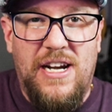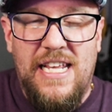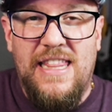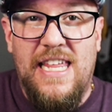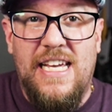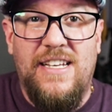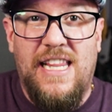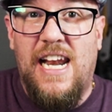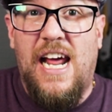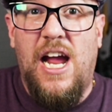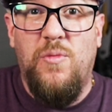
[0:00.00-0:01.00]
anything
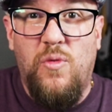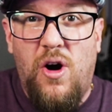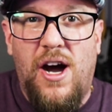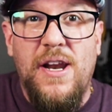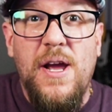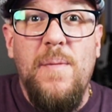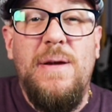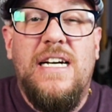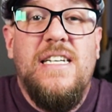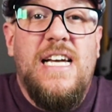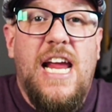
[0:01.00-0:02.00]
that I want
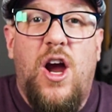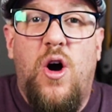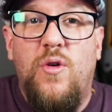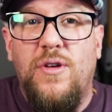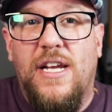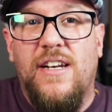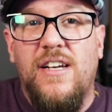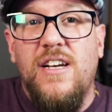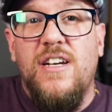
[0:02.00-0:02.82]
because I own it.